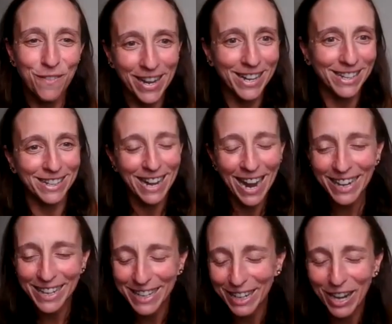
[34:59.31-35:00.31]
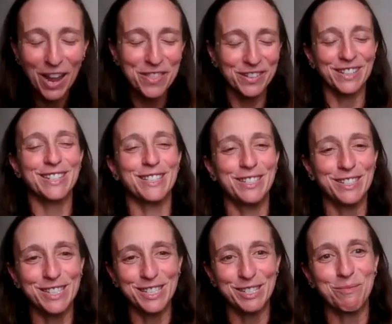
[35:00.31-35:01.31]
I can hear other
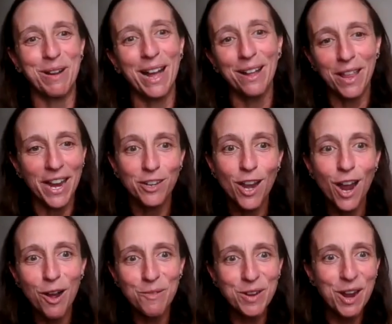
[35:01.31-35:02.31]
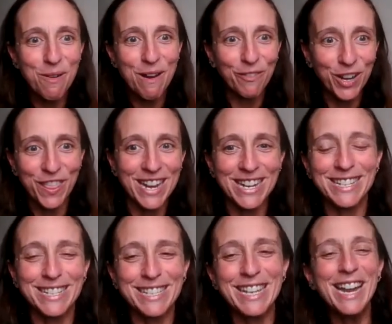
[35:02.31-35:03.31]
listeners as well, like, no, everything
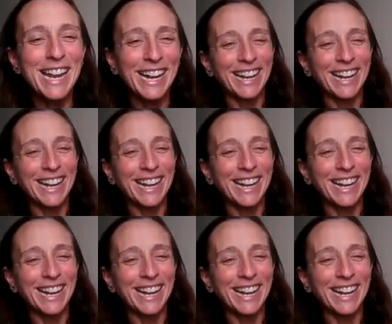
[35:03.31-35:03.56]
is